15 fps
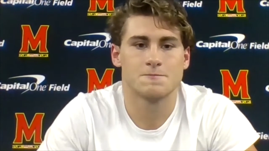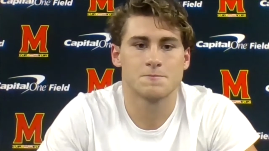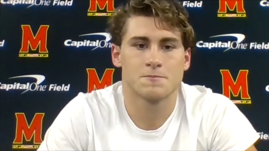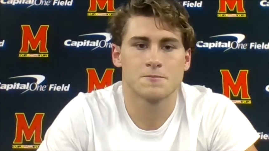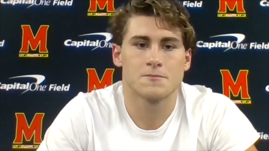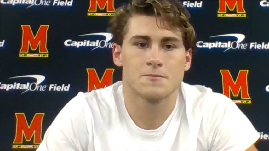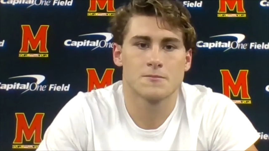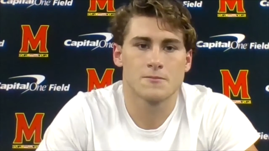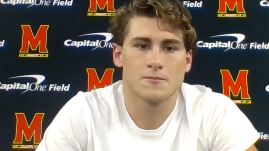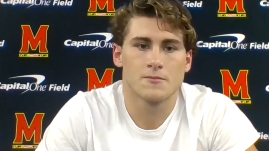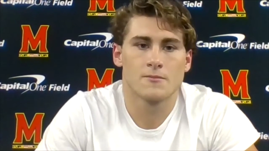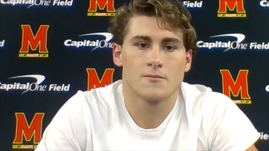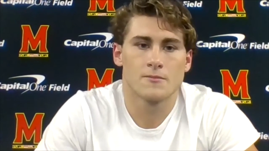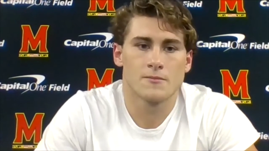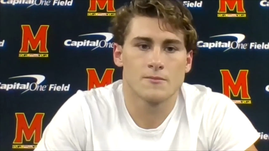
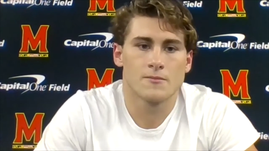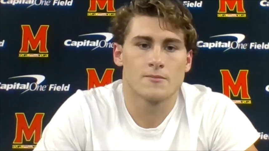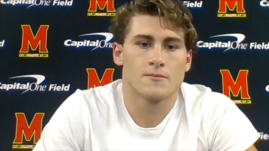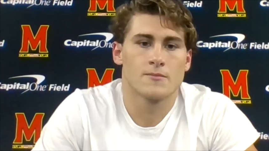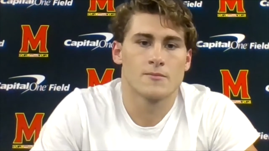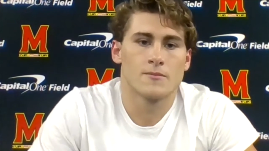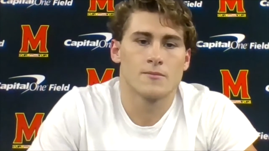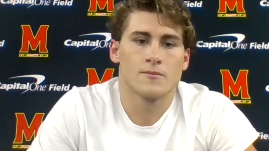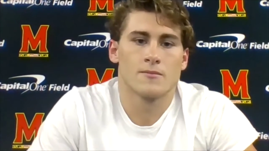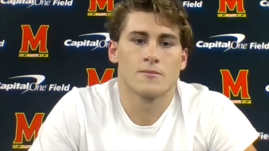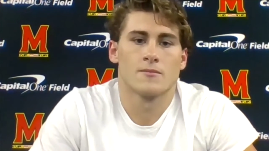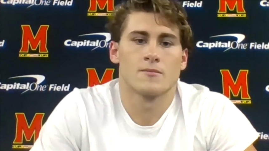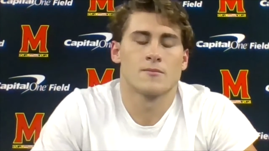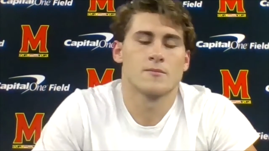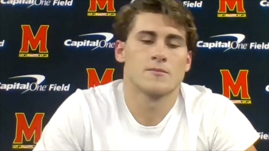
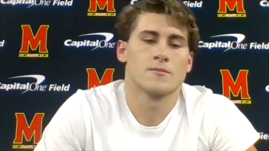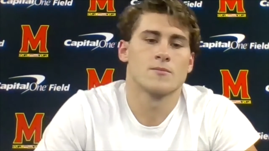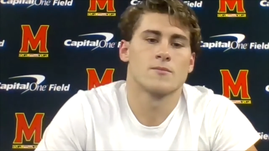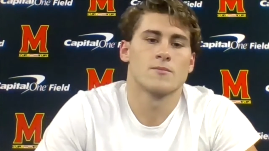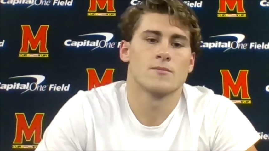Nothing is said.